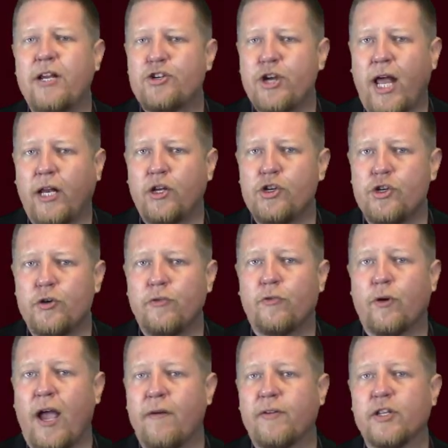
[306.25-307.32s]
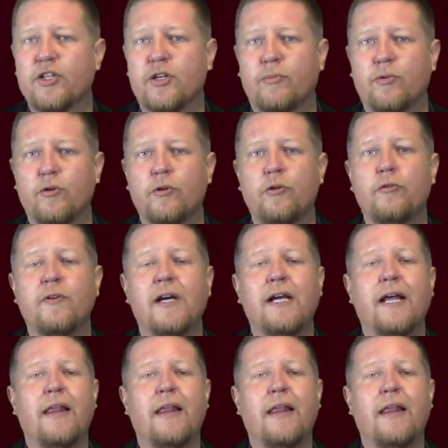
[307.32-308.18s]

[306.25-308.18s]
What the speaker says: challenge you for evidence to prove